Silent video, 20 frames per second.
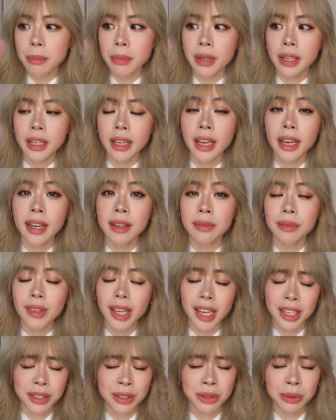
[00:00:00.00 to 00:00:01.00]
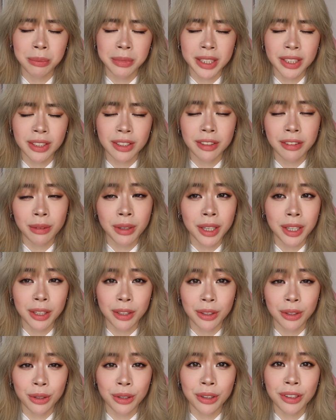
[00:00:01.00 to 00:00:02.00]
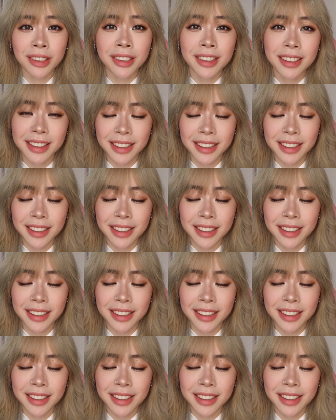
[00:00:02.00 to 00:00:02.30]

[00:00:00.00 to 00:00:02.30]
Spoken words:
But yeah, I do miss Korea a lot.